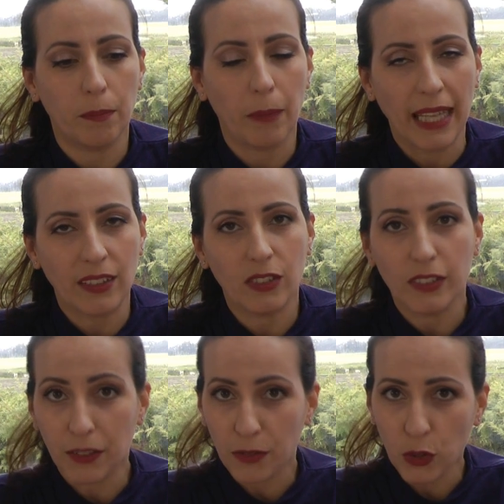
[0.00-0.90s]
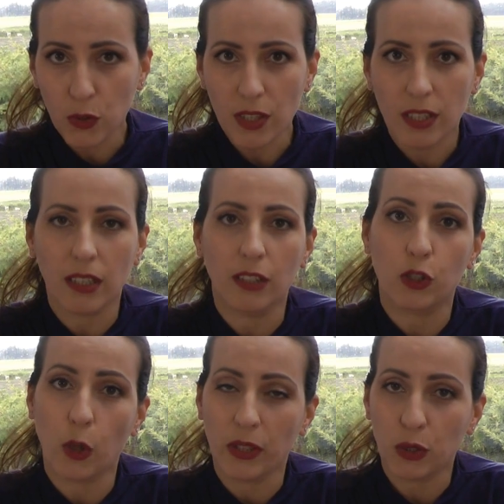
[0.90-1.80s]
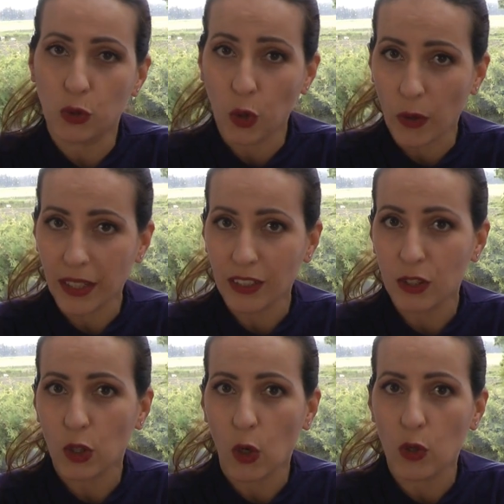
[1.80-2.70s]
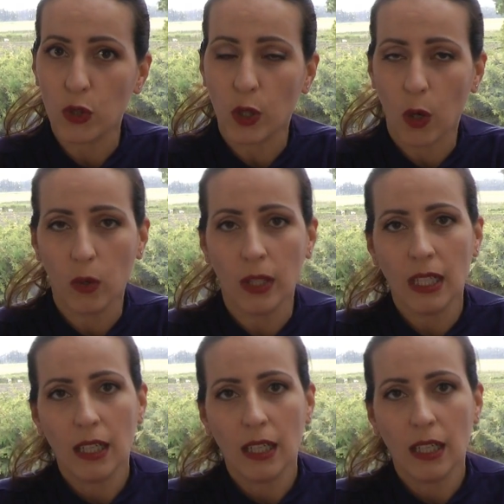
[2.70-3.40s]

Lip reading: pattern reviews, sewing tutorials also,